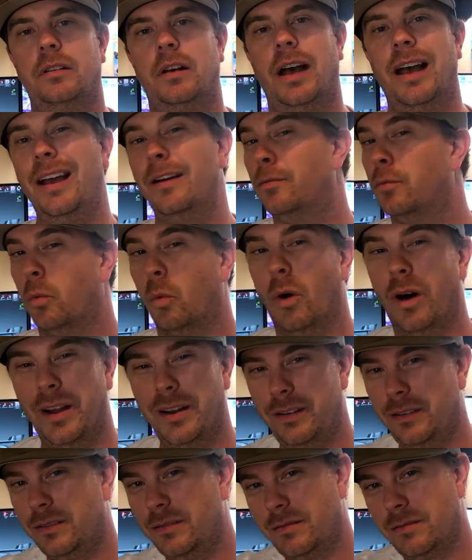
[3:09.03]
I have
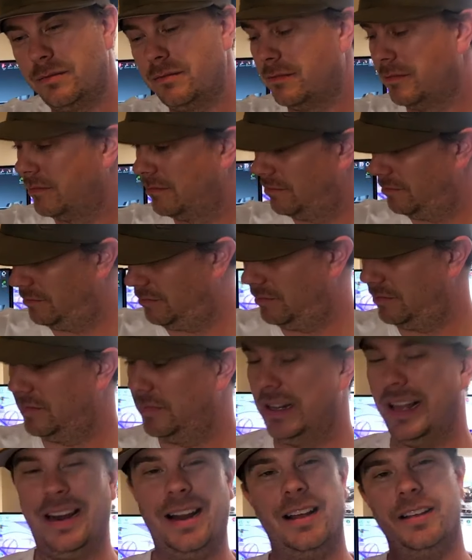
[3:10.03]
one
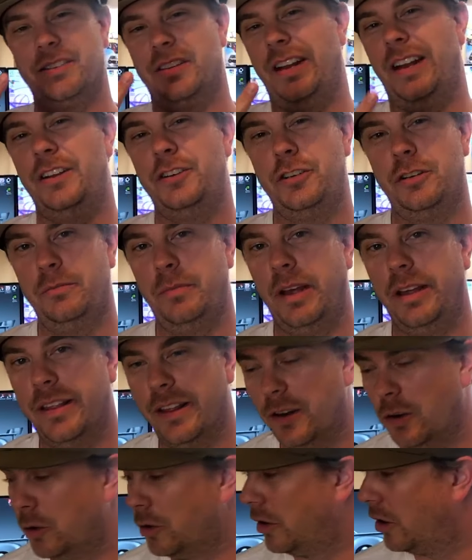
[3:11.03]
that has an engine bay
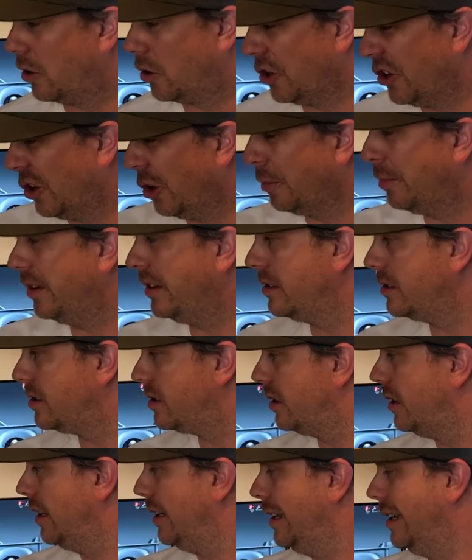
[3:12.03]
that hood
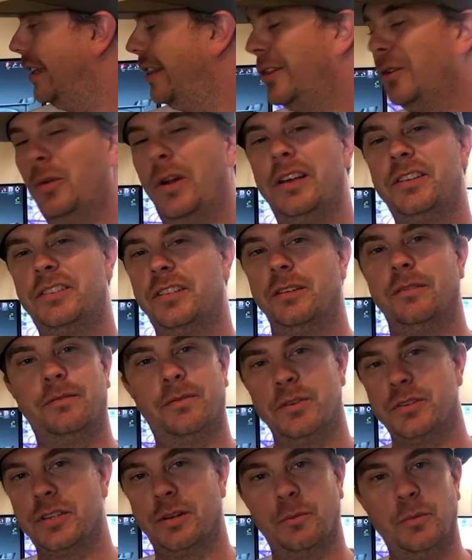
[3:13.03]
opens. The rest of them,
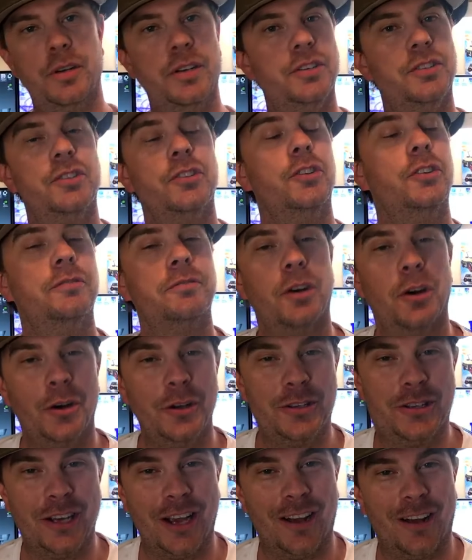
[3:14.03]
for some reason, the
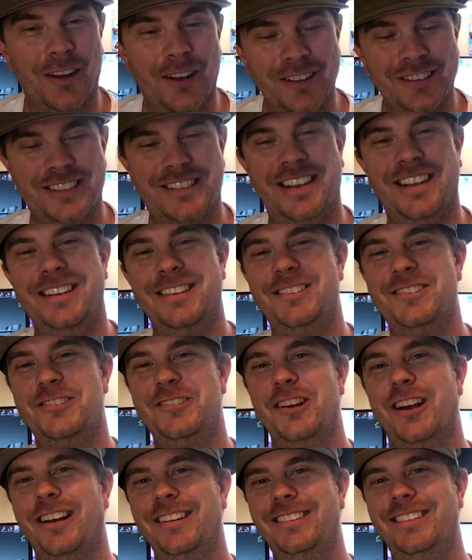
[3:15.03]
hoods all stayed
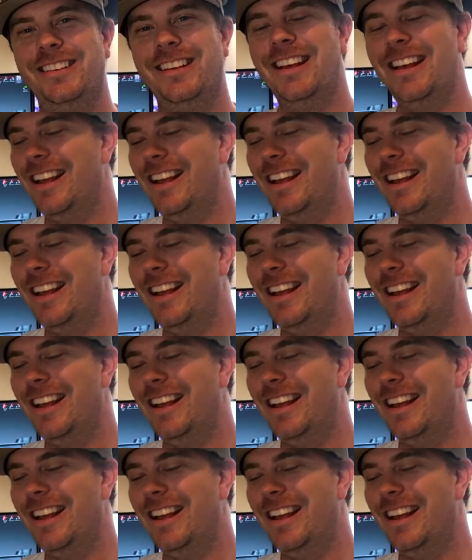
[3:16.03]
shut,